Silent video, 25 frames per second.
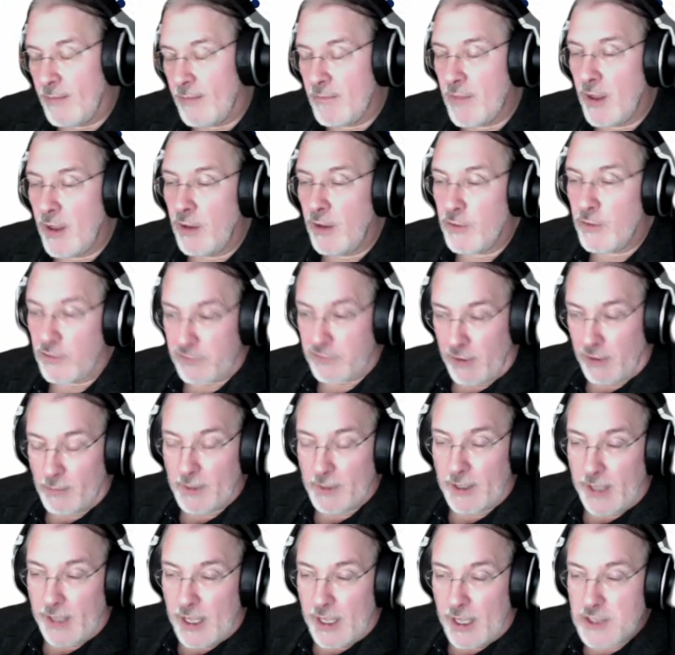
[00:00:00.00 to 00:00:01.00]
Those
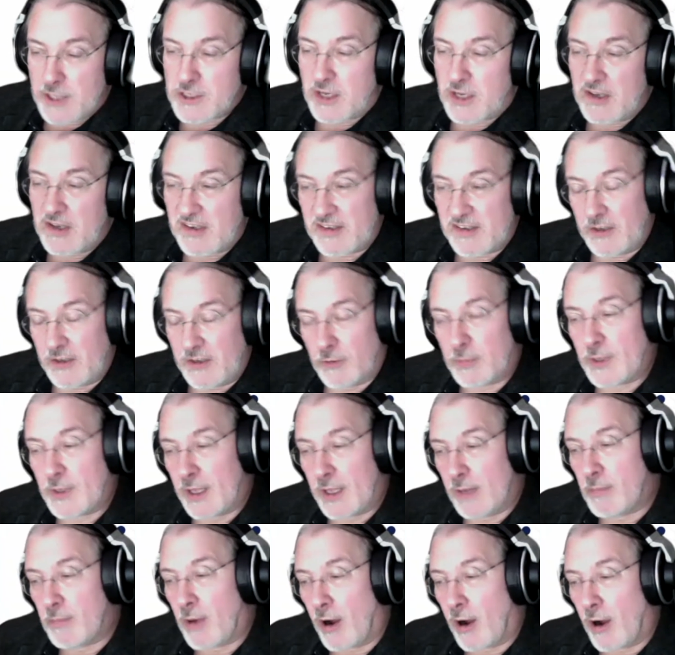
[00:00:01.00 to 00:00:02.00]
obligations still
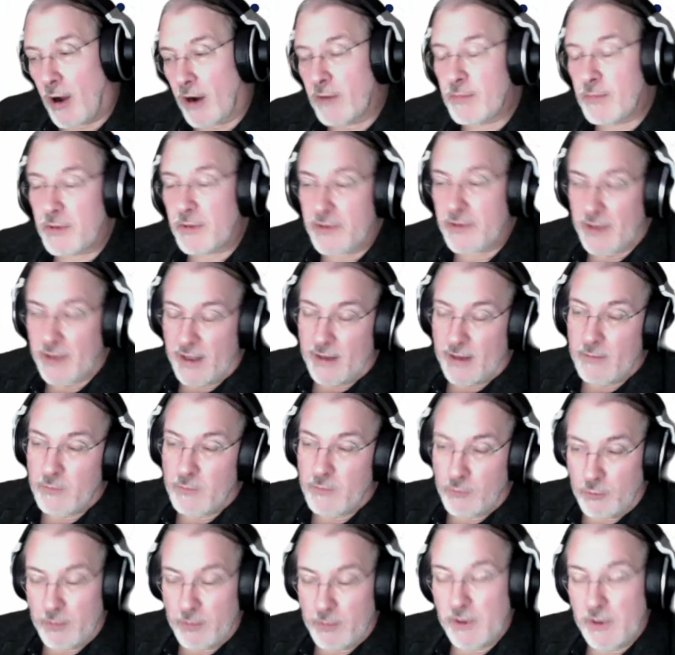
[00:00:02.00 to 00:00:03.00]
play a part, but they
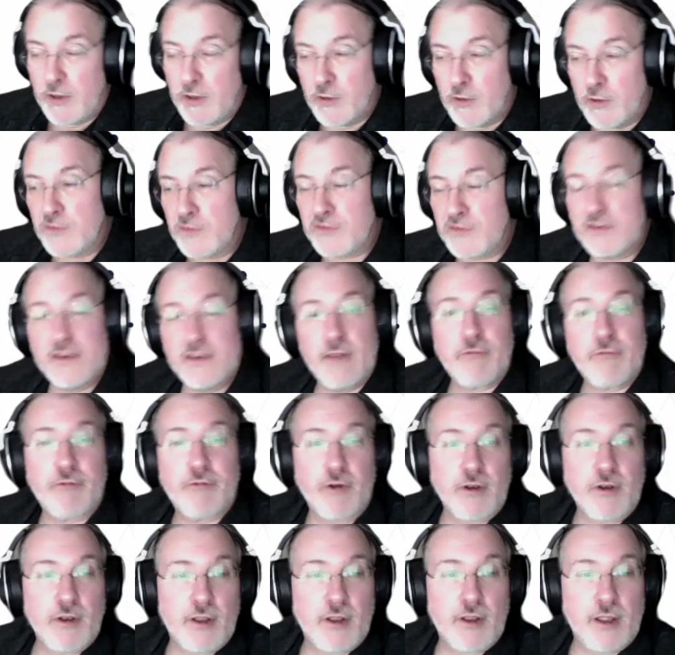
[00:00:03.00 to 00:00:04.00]
will be used
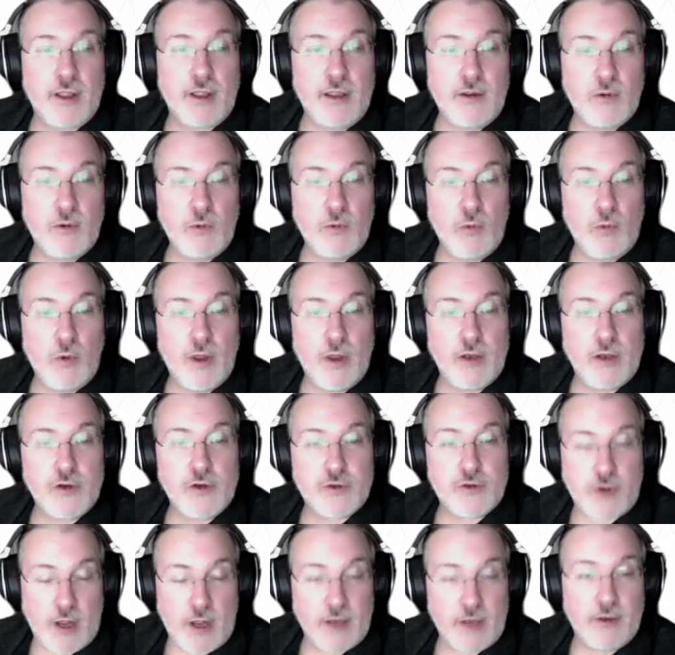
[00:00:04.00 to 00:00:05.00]
differently when
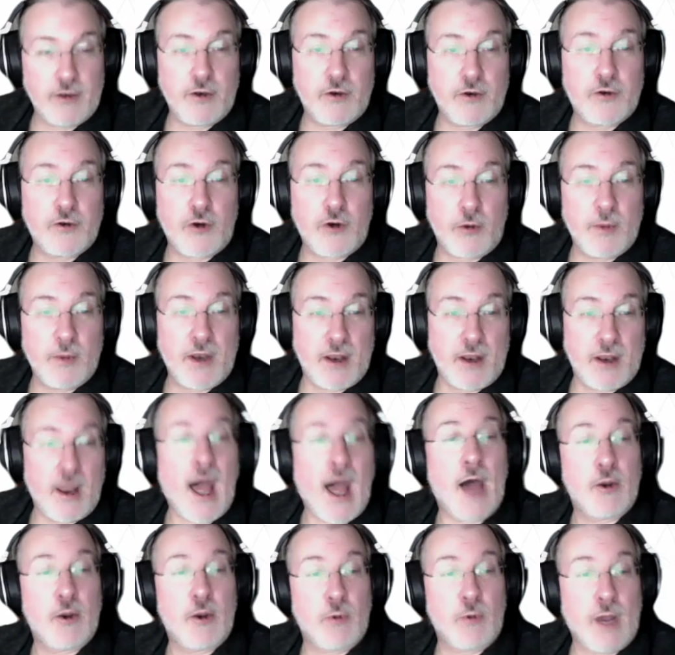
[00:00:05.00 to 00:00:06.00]
trying to determine
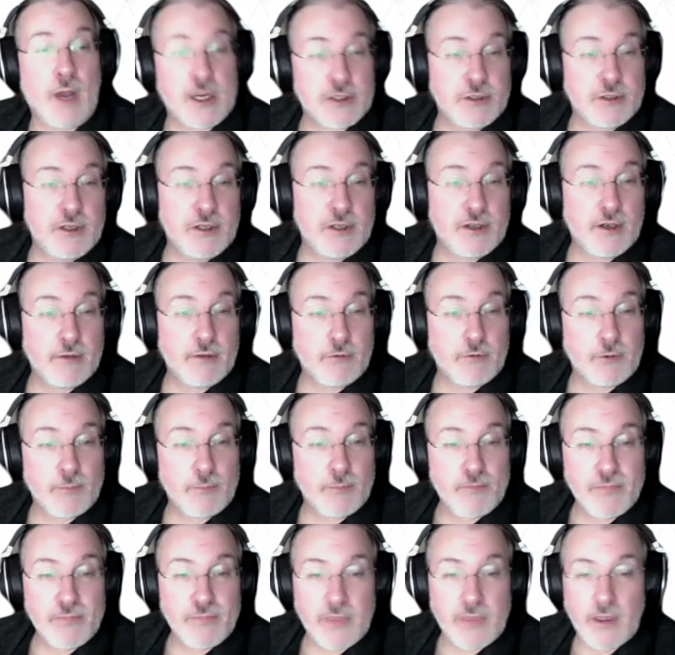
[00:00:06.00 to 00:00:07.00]
how to actually deliver.
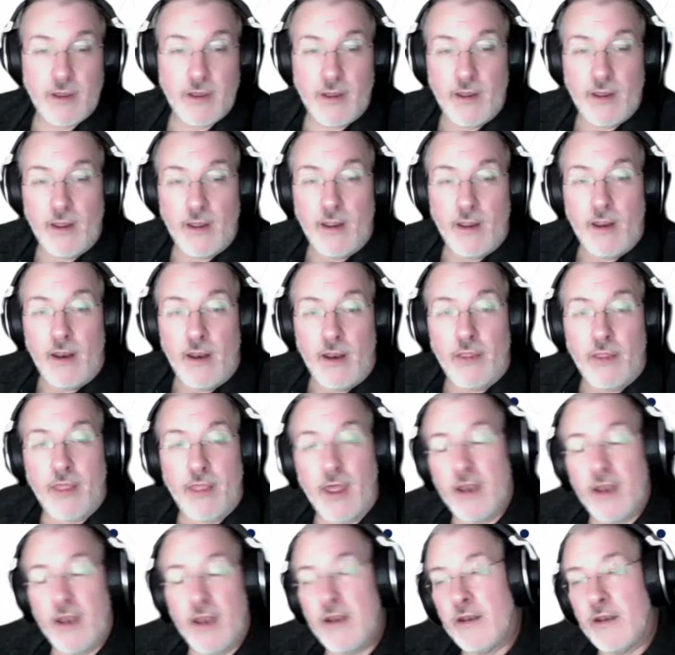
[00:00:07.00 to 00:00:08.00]

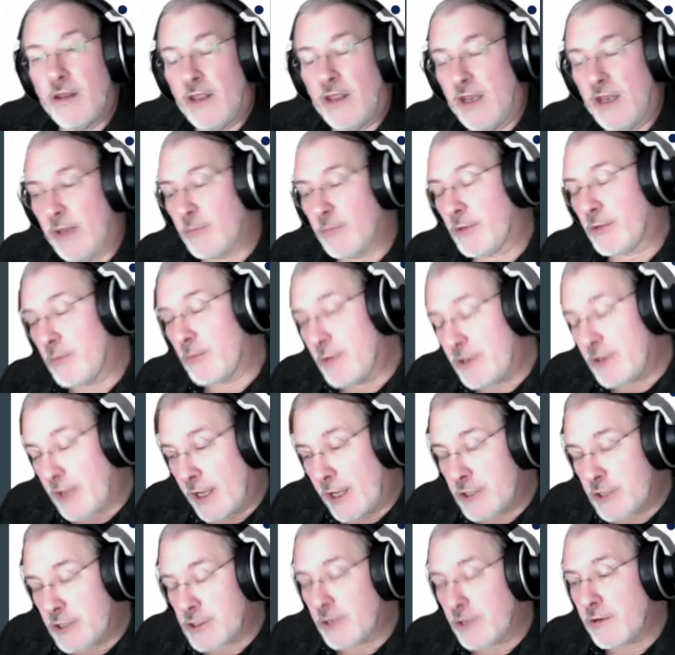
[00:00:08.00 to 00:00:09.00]
Then in
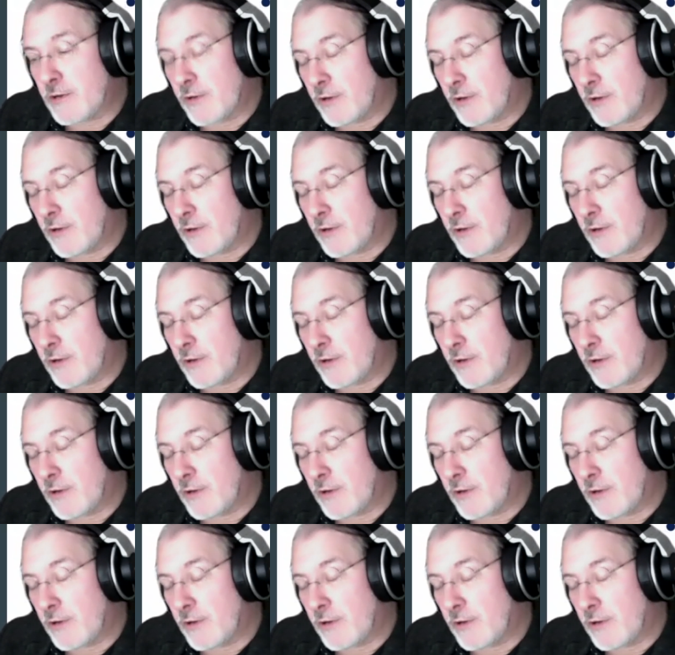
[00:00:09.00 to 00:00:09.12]
implementation,